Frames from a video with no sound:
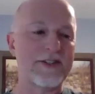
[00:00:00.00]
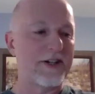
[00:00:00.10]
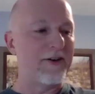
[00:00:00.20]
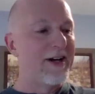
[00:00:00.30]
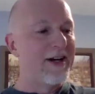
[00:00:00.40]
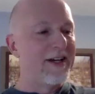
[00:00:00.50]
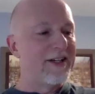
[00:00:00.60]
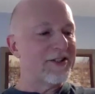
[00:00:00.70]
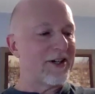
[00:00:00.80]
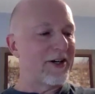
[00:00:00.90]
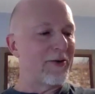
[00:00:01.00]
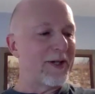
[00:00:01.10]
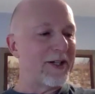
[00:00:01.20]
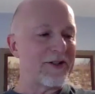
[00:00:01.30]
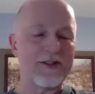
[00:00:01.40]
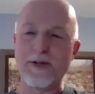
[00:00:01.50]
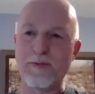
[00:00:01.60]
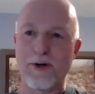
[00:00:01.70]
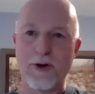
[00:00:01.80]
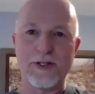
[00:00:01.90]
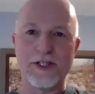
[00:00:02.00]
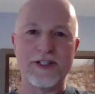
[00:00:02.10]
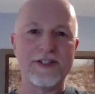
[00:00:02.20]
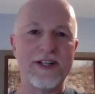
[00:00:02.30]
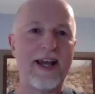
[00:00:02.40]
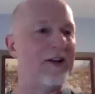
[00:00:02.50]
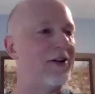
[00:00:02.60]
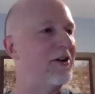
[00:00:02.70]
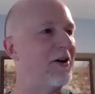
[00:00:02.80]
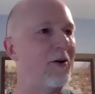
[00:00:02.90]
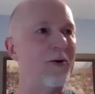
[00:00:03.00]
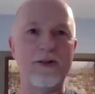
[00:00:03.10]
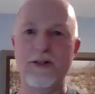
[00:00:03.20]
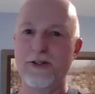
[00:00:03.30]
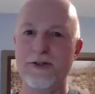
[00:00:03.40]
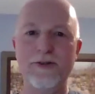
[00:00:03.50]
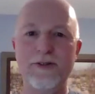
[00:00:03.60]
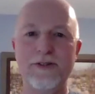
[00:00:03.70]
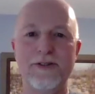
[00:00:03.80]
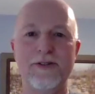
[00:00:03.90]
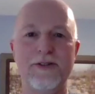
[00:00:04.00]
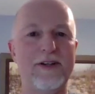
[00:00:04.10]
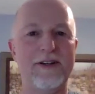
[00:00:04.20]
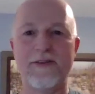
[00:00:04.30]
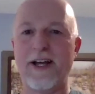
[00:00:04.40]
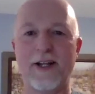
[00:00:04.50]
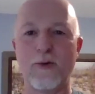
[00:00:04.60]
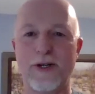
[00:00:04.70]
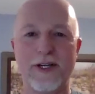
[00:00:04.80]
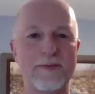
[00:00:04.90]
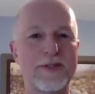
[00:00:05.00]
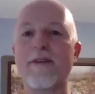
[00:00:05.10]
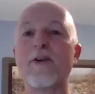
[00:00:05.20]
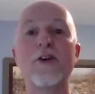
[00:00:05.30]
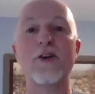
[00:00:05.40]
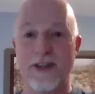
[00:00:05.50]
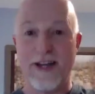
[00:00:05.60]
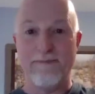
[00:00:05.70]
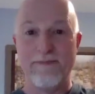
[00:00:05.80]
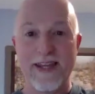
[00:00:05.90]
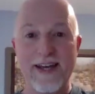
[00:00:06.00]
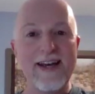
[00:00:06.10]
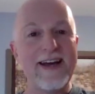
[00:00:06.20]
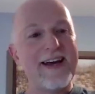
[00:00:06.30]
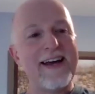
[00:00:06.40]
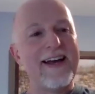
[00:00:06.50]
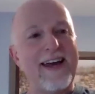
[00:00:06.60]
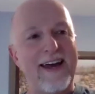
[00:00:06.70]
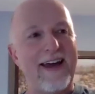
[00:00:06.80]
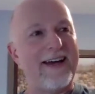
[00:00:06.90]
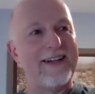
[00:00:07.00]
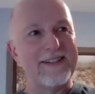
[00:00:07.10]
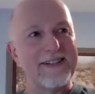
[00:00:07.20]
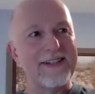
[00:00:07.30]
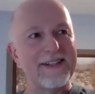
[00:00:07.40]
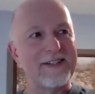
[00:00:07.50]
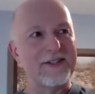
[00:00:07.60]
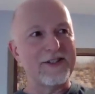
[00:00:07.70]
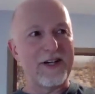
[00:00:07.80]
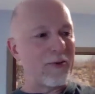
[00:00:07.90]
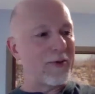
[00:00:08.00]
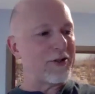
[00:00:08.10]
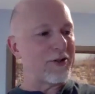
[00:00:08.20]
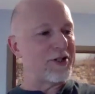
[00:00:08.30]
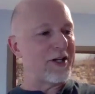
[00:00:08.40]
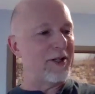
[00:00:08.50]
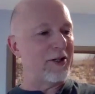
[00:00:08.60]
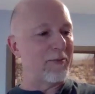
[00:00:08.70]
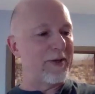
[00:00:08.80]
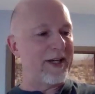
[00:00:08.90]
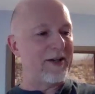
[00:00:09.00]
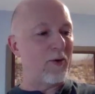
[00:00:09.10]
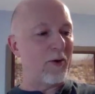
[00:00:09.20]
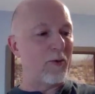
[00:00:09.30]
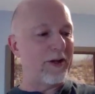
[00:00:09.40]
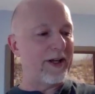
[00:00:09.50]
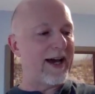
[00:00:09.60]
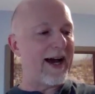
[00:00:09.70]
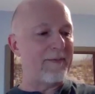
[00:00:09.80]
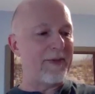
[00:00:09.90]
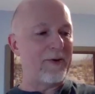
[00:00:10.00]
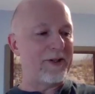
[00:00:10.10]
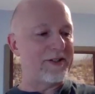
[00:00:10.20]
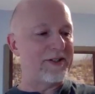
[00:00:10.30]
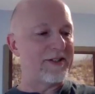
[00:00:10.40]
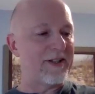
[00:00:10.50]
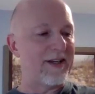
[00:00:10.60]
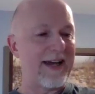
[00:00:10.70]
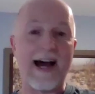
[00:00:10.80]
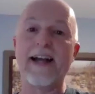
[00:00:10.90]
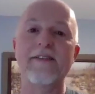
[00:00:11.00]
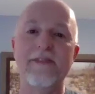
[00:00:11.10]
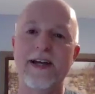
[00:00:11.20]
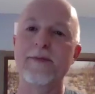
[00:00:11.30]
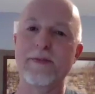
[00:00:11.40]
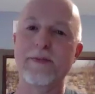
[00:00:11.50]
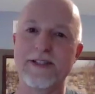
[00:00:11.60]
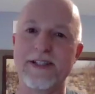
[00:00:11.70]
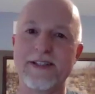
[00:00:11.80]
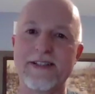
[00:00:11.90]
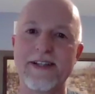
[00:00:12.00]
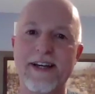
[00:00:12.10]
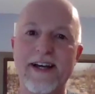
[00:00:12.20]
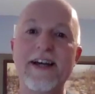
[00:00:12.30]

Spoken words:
So started researching brokerages, had no clue of Keller Williams, never heard of them. And just started researching them a little bit. And what really got me was God, family business.